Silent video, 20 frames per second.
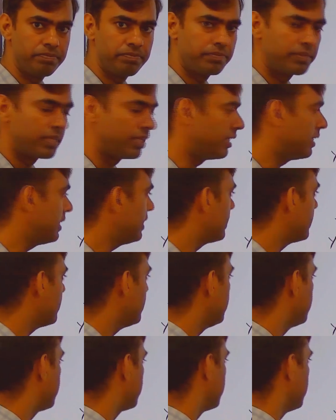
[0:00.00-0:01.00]
Data
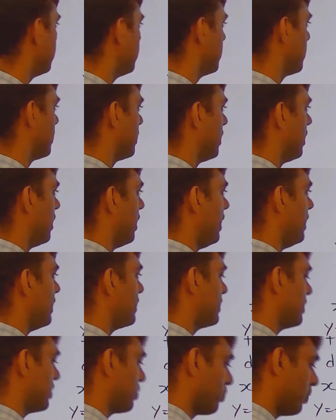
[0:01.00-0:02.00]
is a
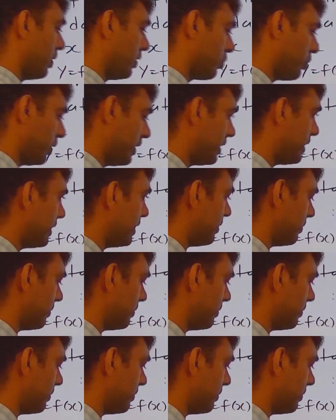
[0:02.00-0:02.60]
x equal 20.